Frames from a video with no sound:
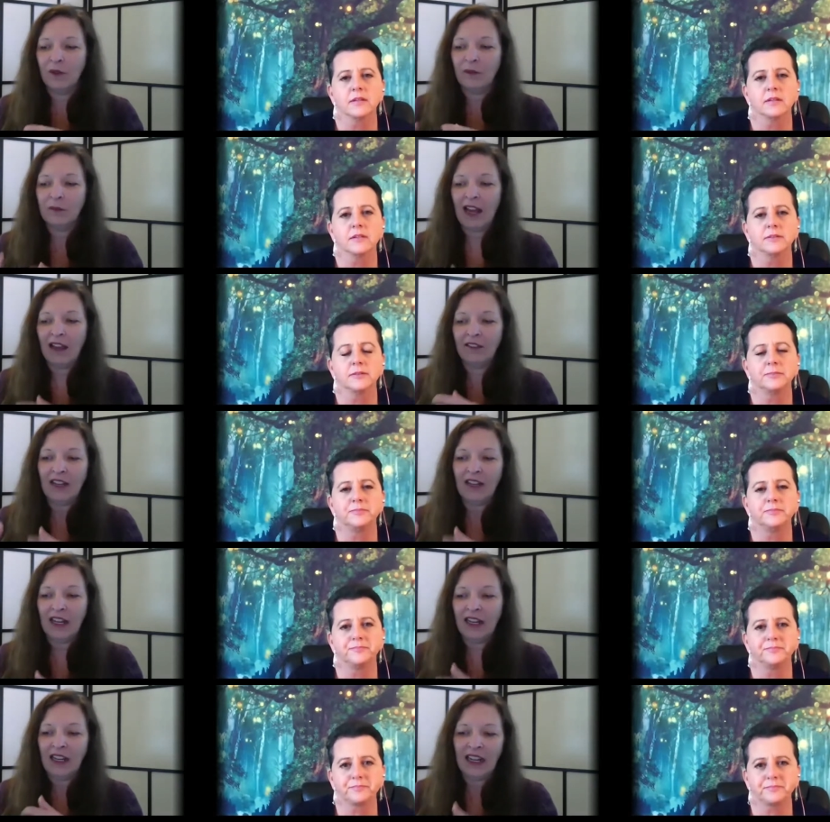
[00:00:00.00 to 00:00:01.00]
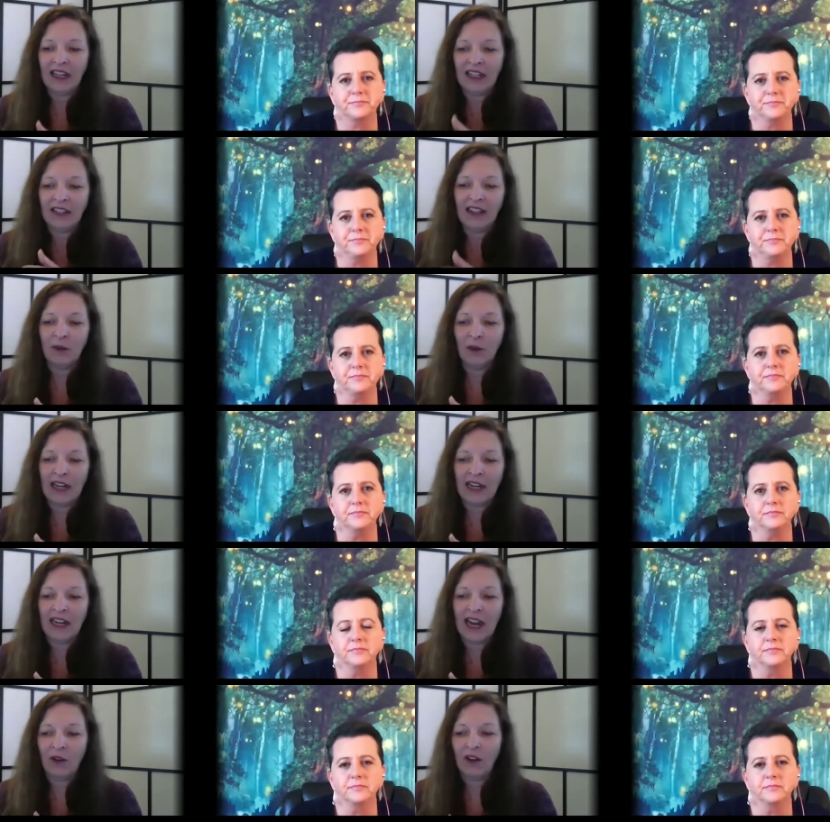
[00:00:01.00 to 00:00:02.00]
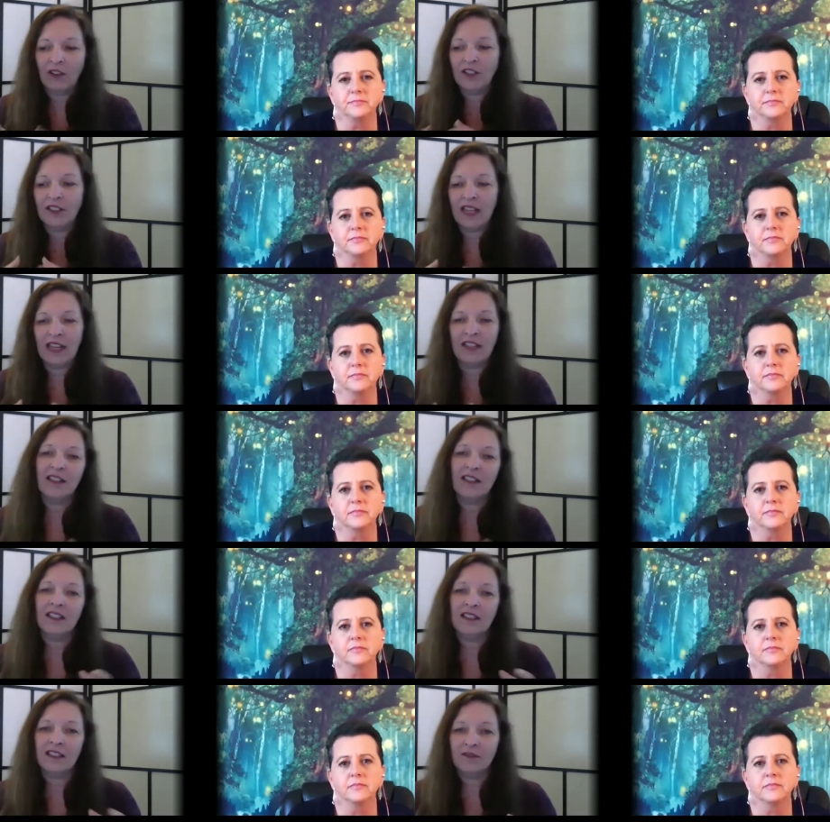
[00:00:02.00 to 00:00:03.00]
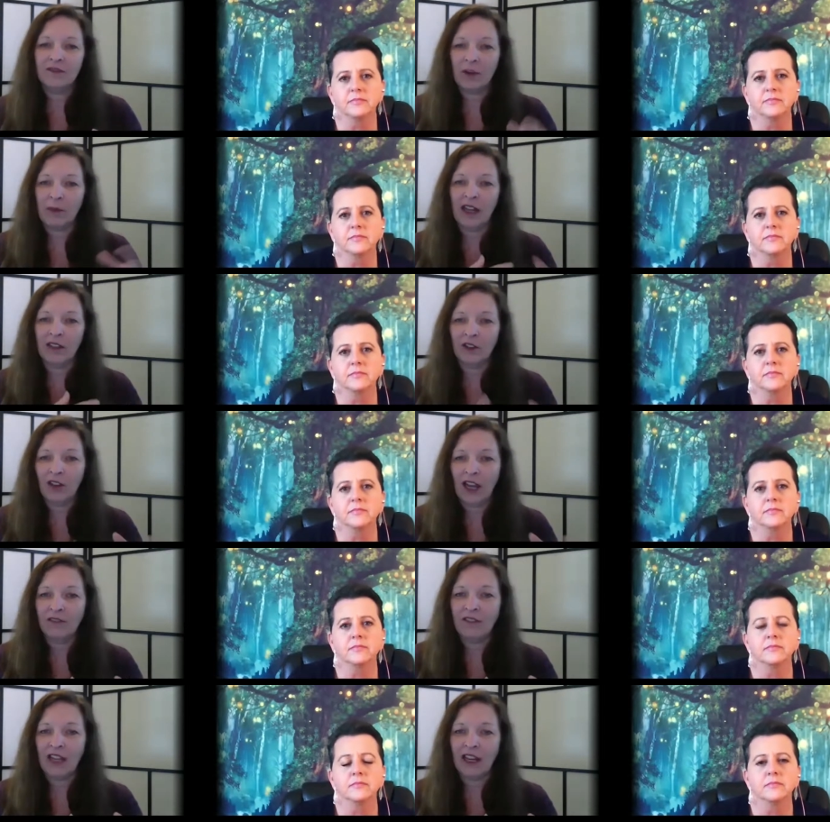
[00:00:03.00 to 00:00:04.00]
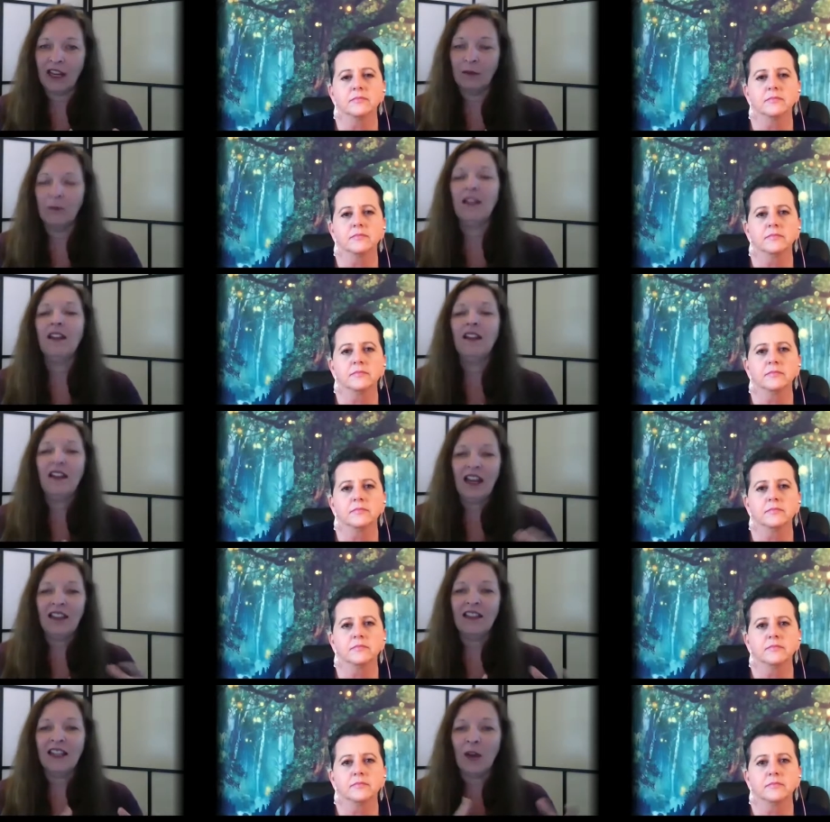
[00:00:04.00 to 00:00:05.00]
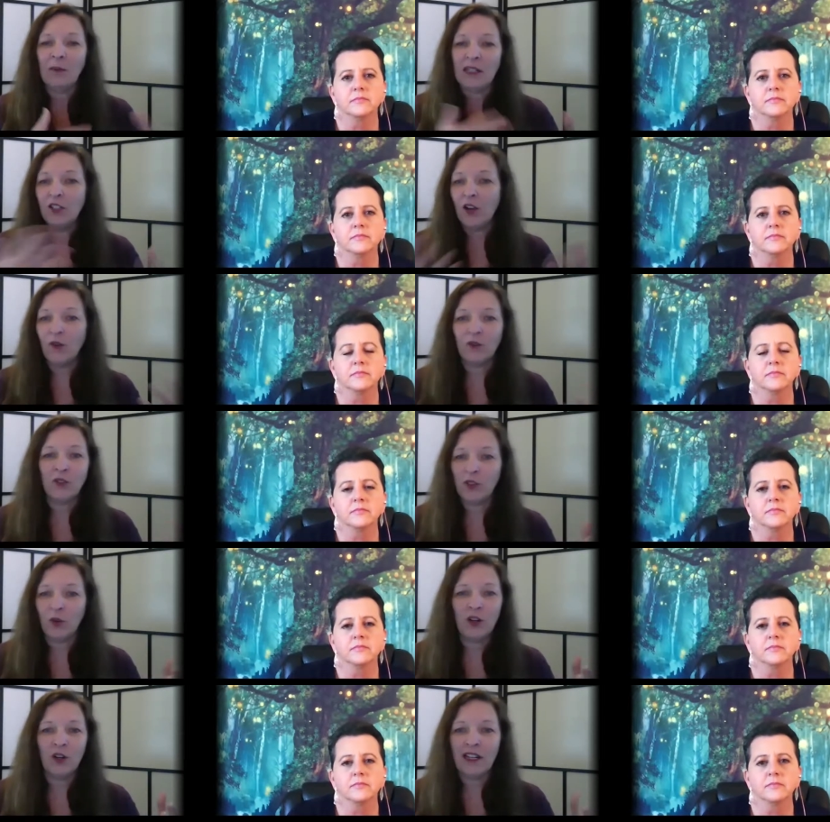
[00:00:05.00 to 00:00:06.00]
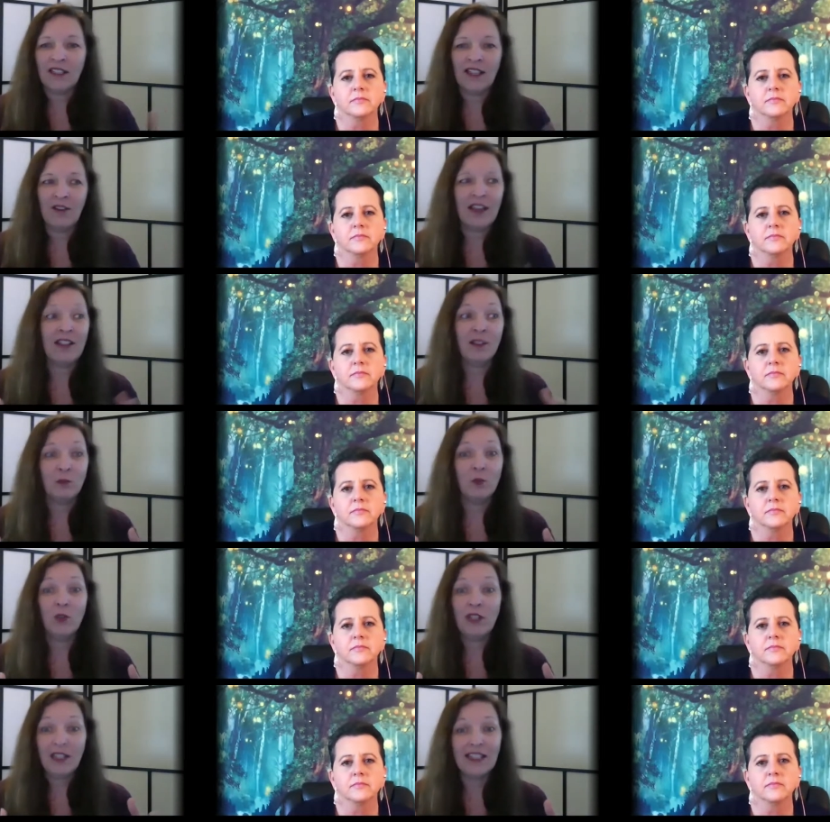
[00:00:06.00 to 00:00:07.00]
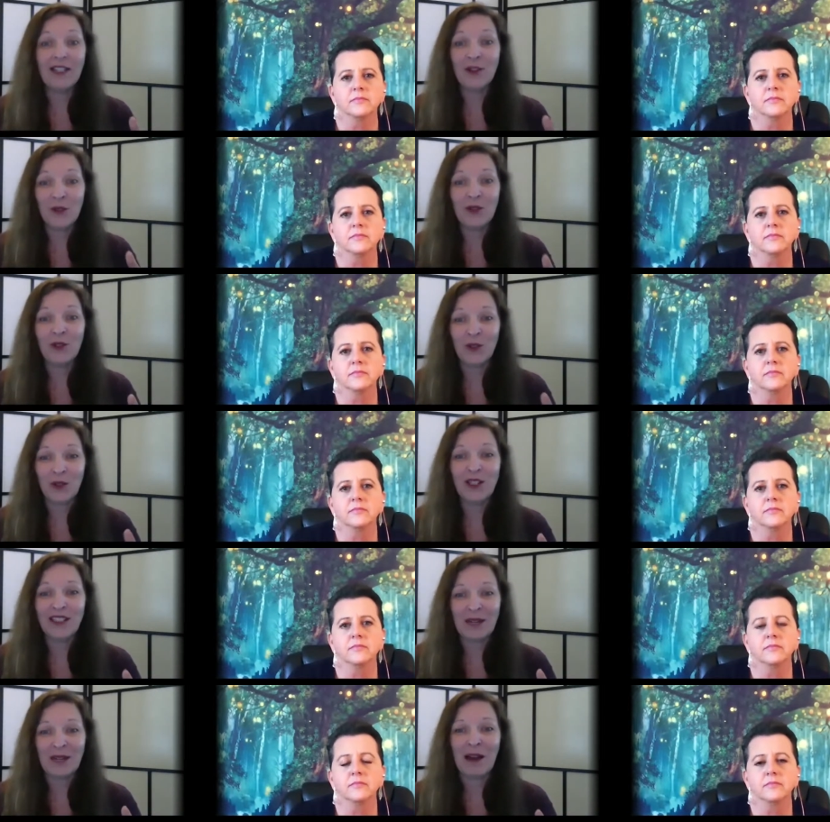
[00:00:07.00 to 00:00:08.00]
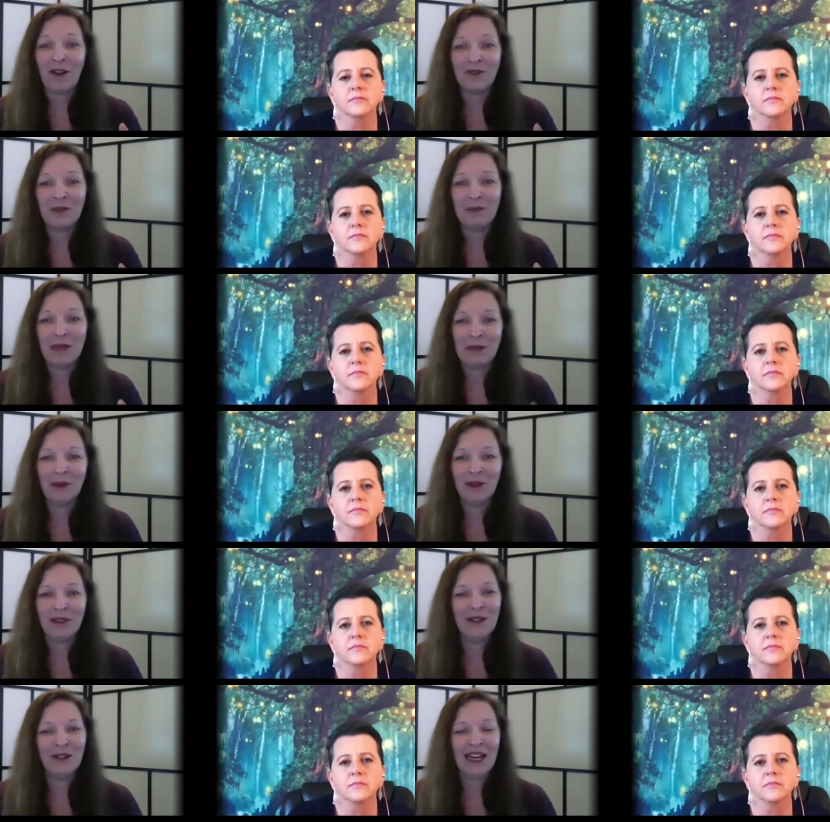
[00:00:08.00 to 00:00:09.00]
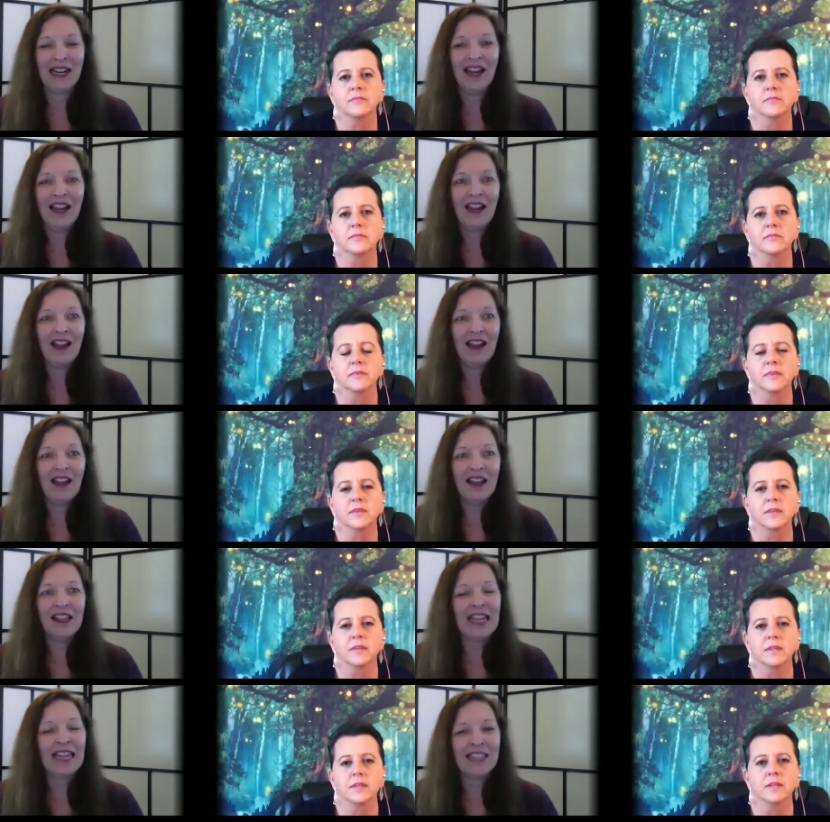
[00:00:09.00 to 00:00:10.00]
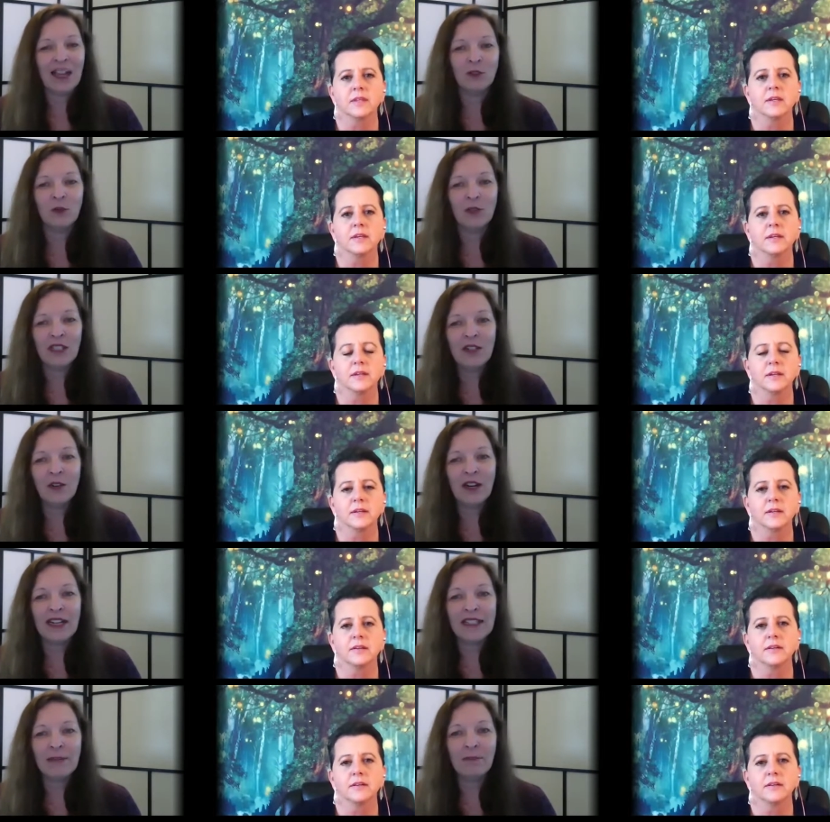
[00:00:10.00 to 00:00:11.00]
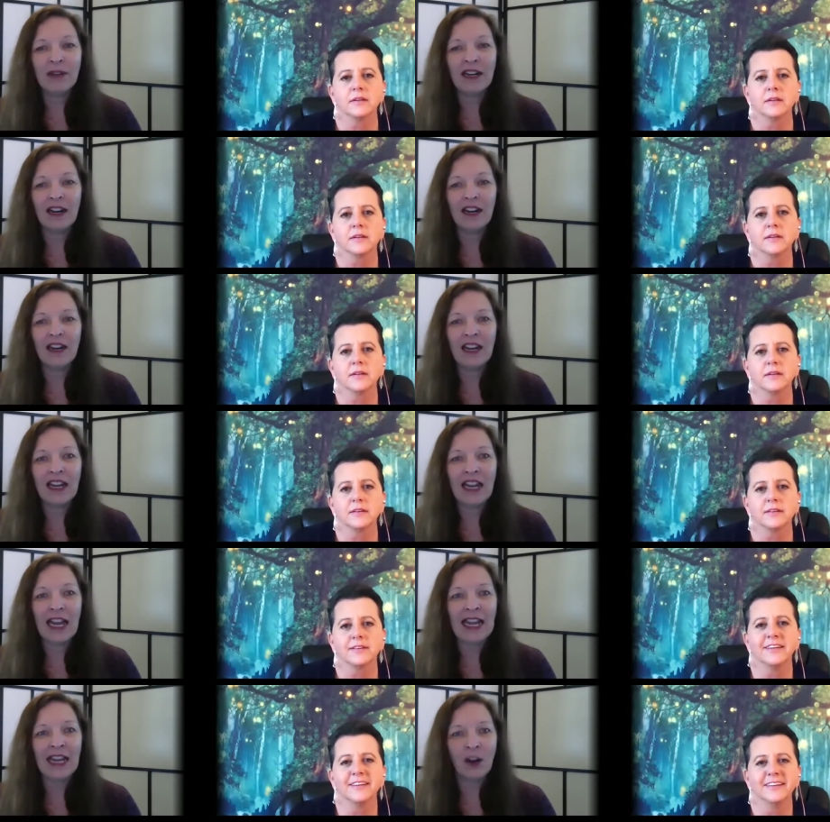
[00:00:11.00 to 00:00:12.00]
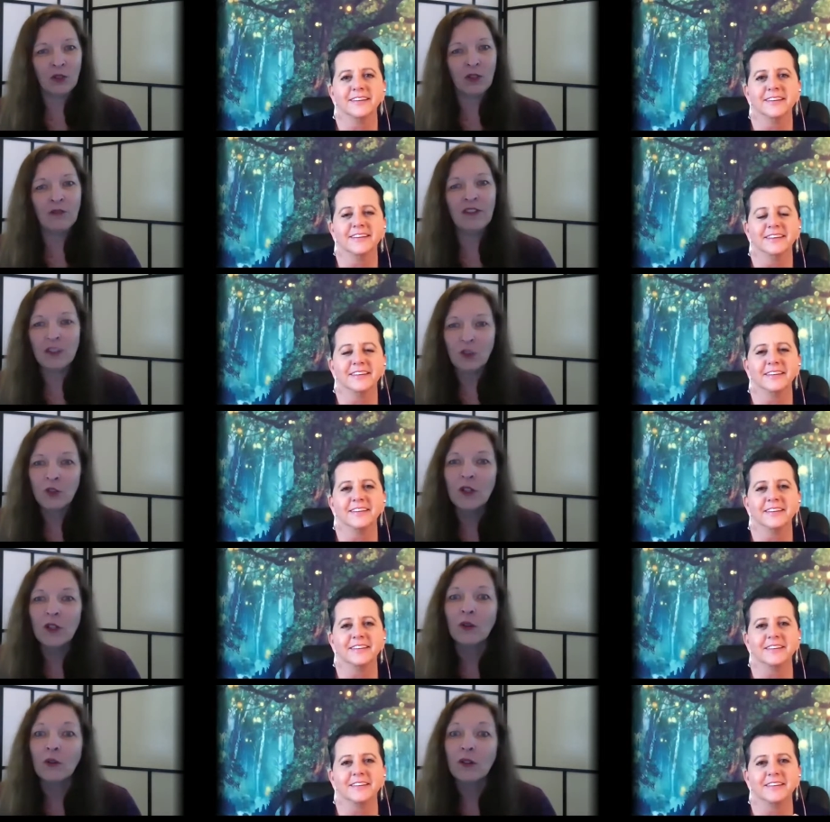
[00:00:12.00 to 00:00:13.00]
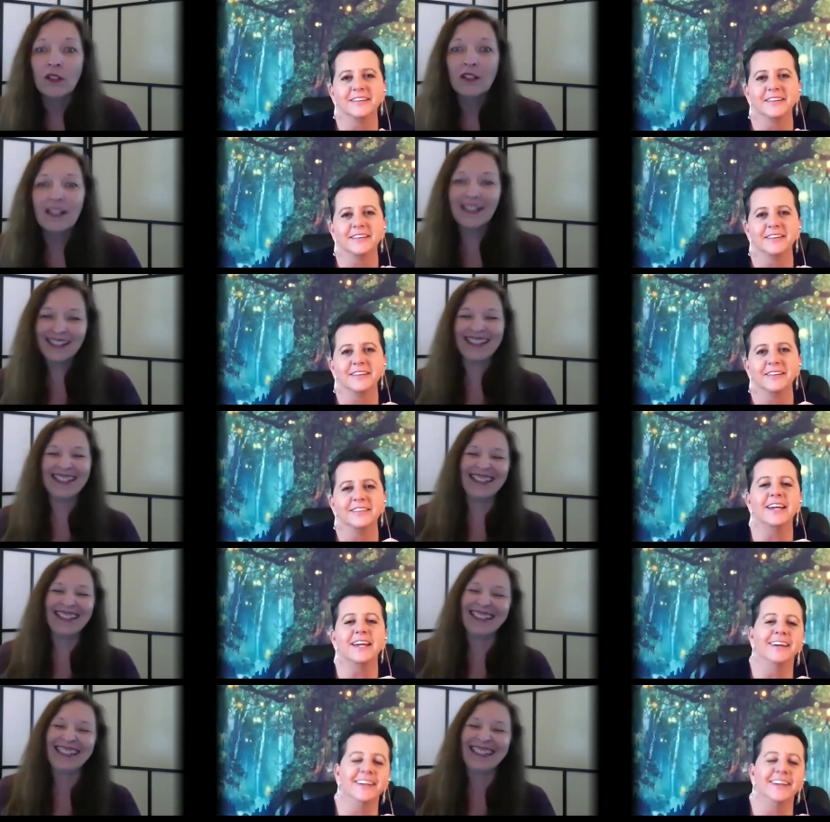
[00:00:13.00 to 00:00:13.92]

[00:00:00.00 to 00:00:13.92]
Speaker 1: I'm not getting anything right now, I'll just say, "Is this from another lifetime?" And then I'll be showing stories. I've had some really cool stories come out for people, and they're like, "That sounds really crazy, but it also feels true. yeah.